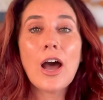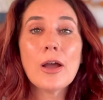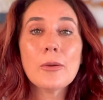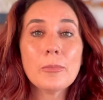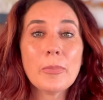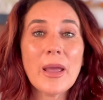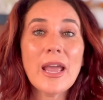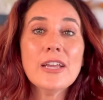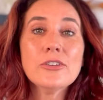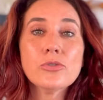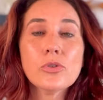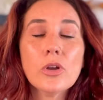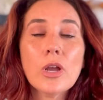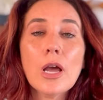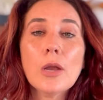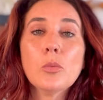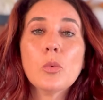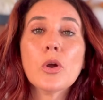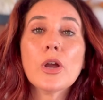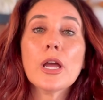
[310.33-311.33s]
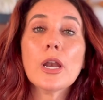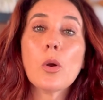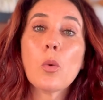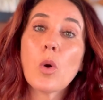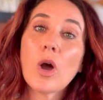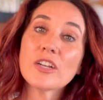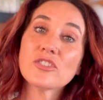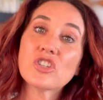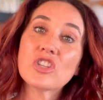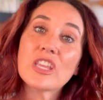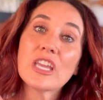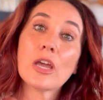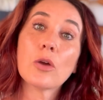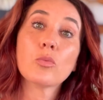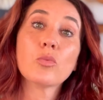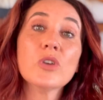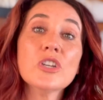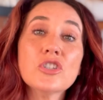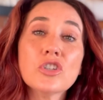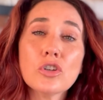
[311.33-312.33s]
On Patreon, we're going to watch the
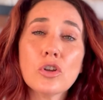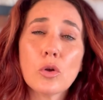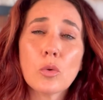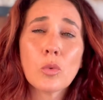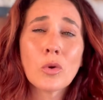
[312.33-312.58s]
original.